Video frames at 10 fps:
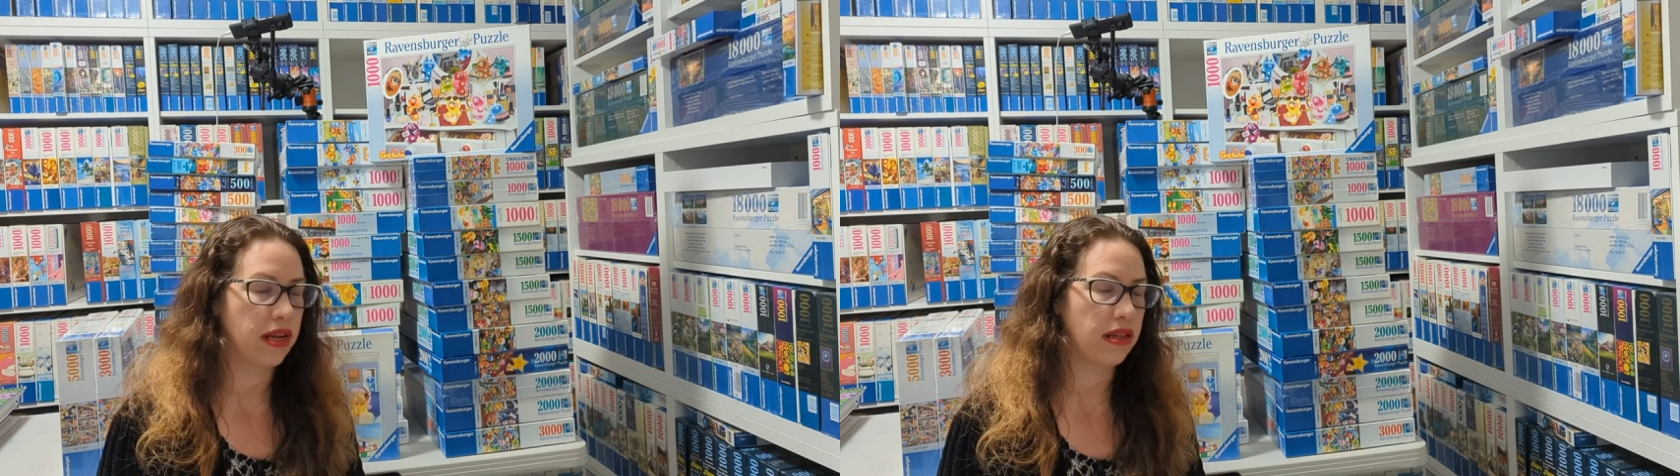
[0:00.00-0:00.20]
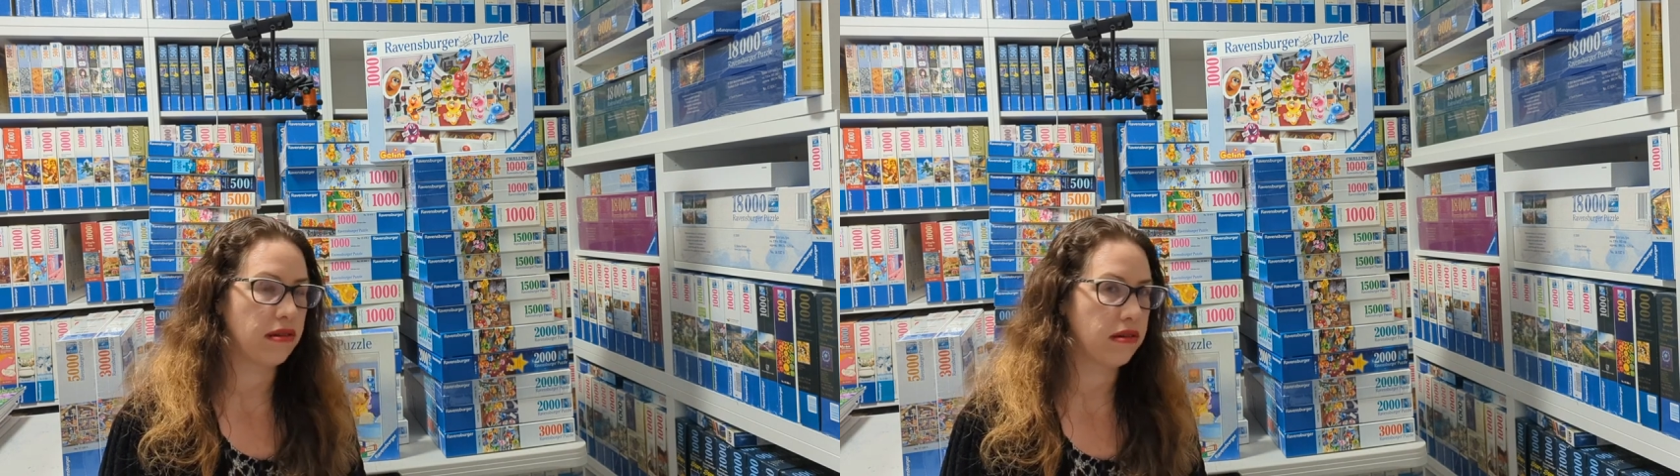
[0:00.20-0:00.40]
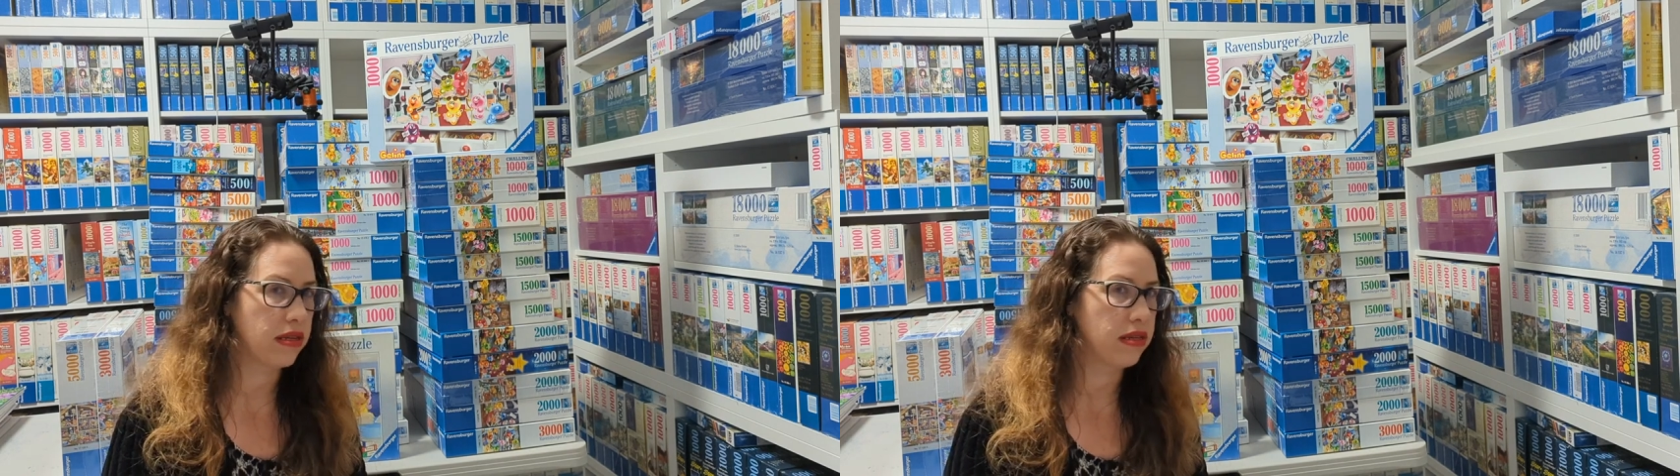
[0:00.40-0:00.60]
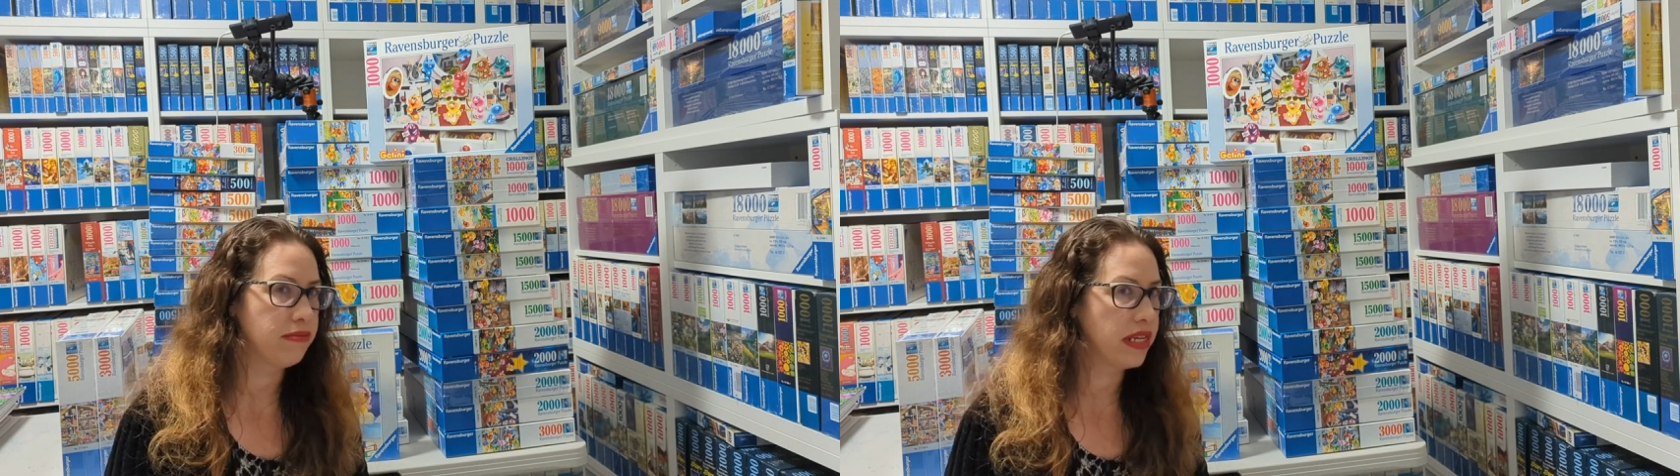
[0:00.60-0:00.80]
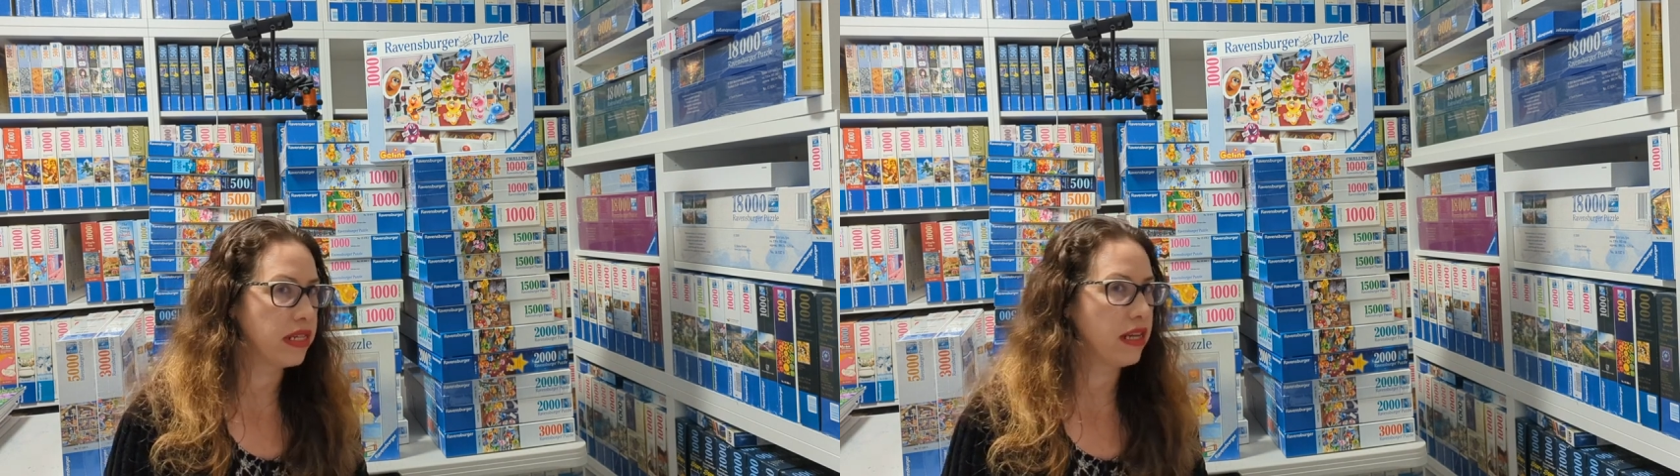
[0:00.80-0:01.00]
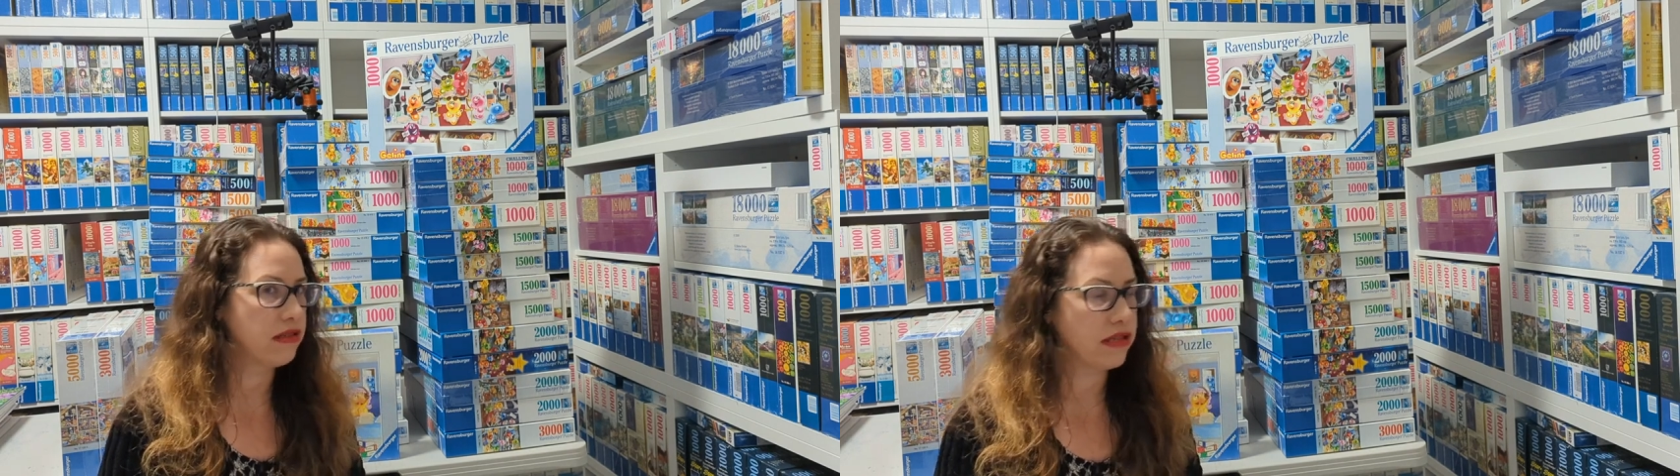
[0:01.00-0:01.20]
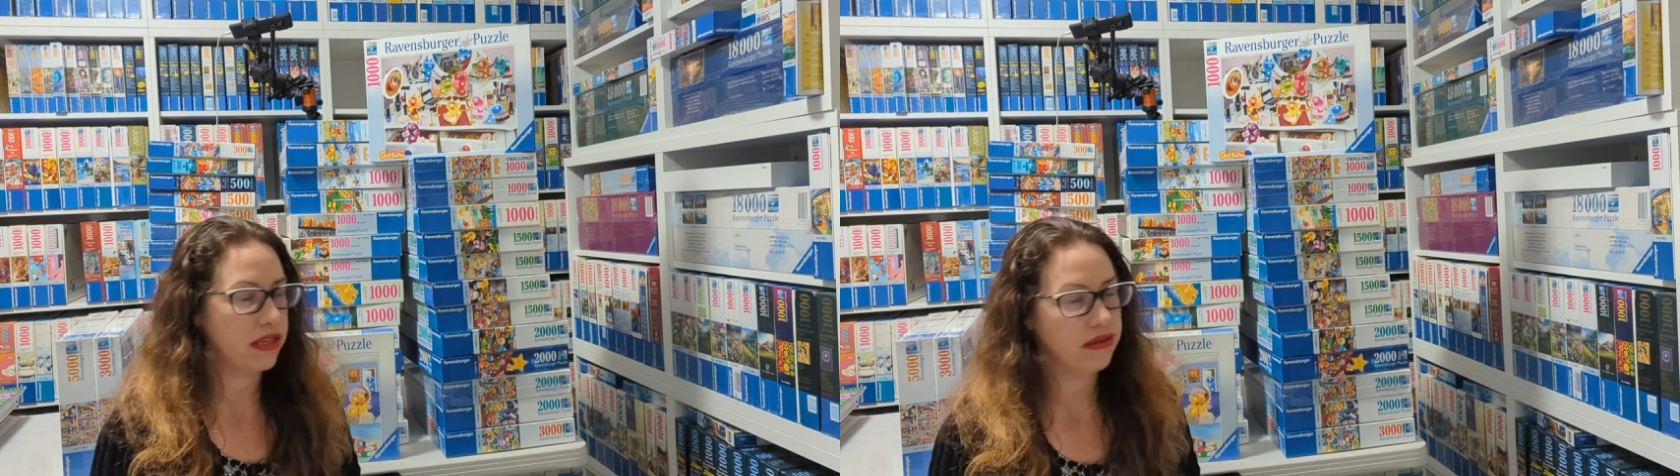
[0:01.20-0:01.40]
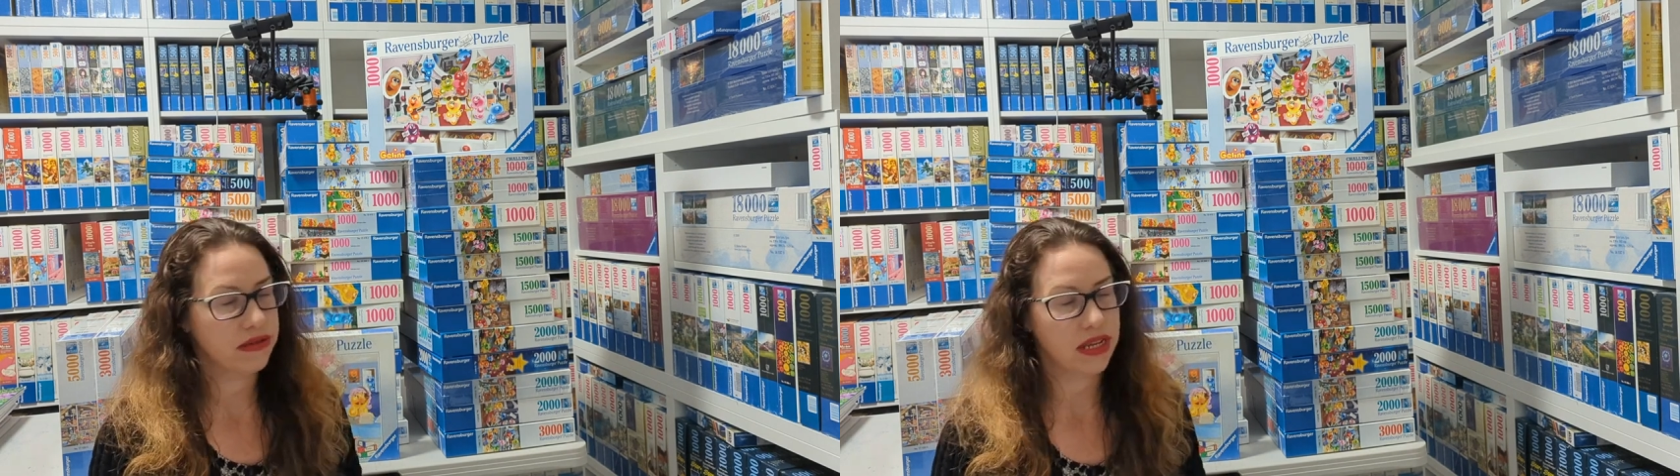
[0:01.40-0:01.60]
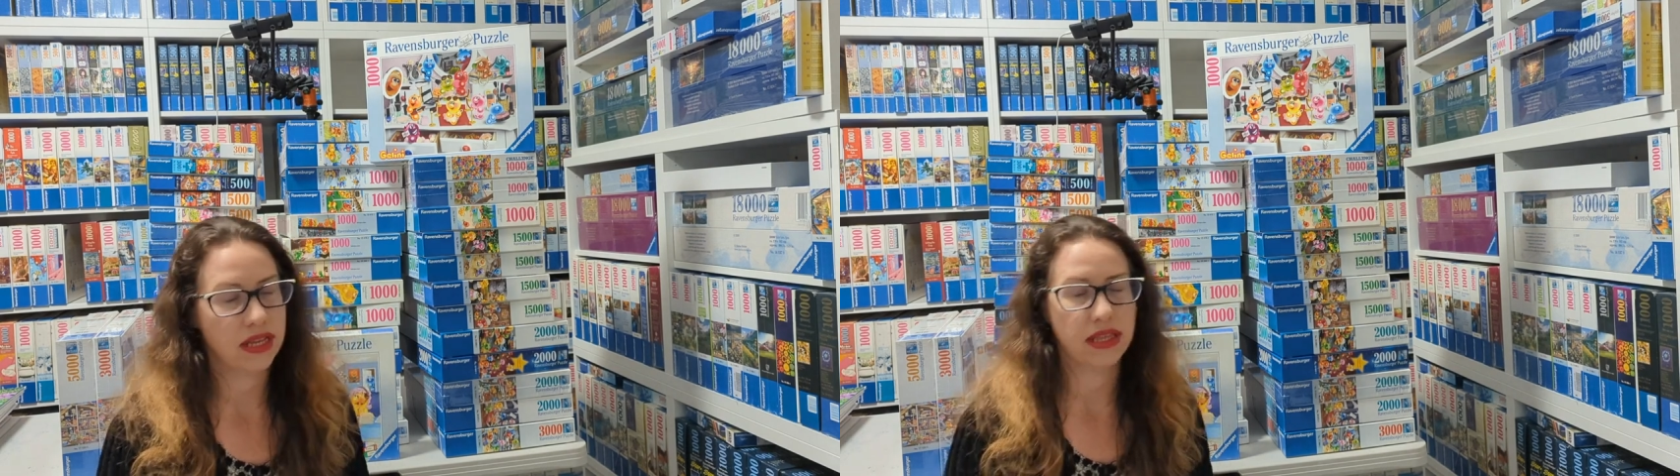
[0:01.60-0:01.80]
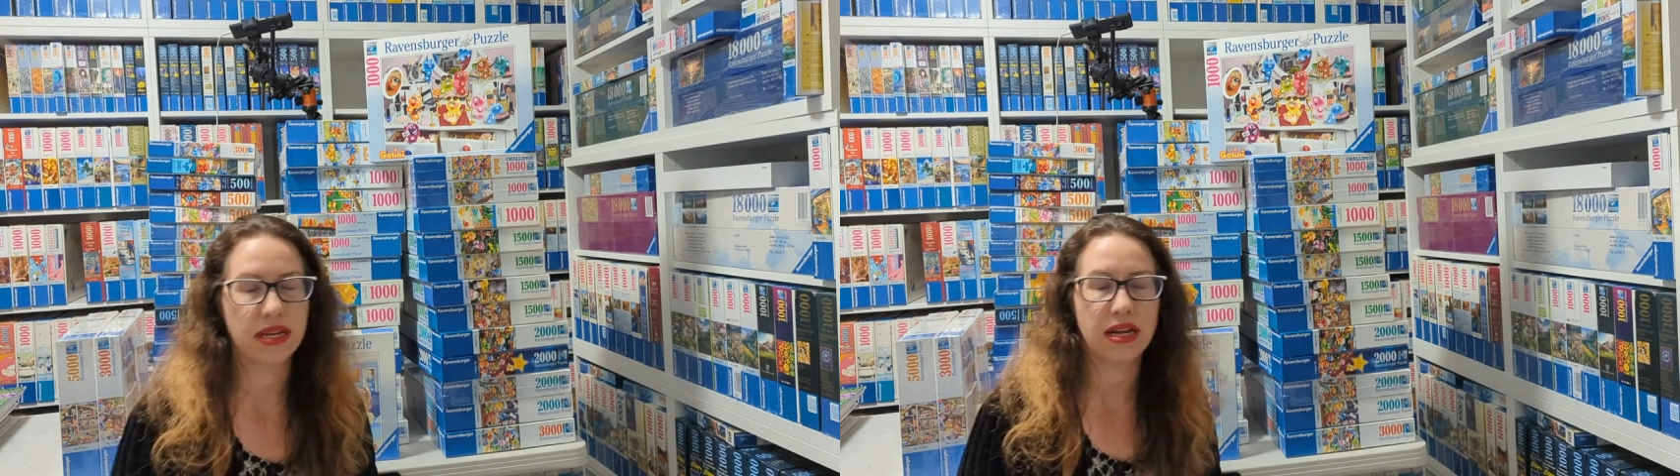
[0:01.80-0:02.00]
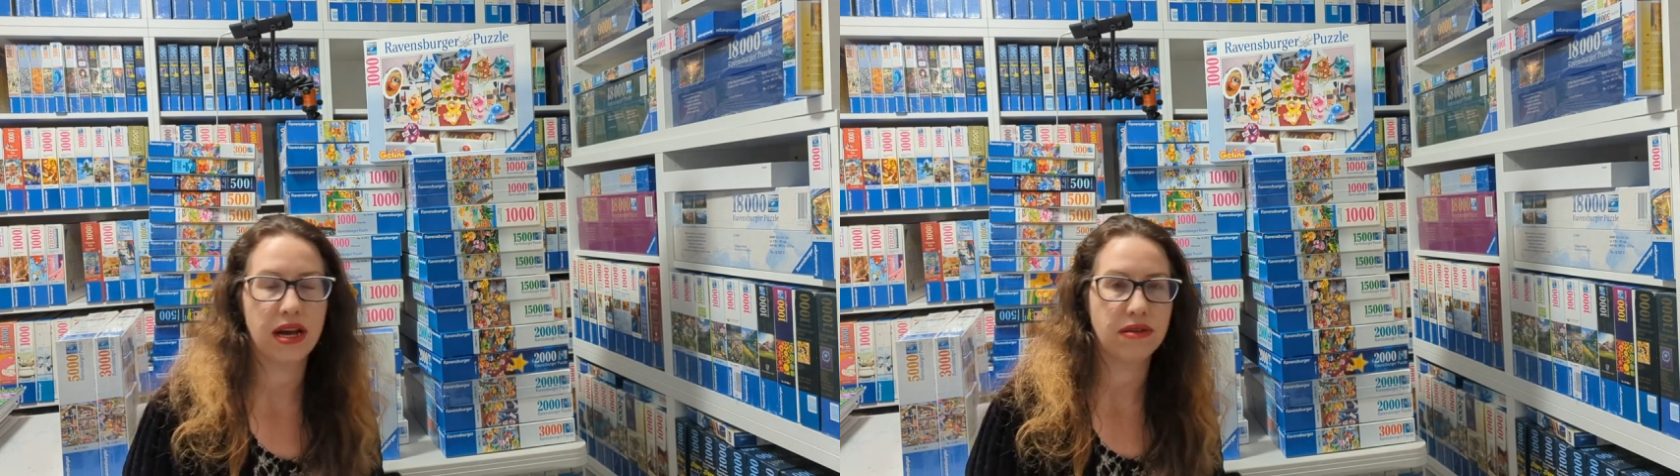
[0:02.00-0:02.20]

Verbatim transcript: they looked a little bit less cute and then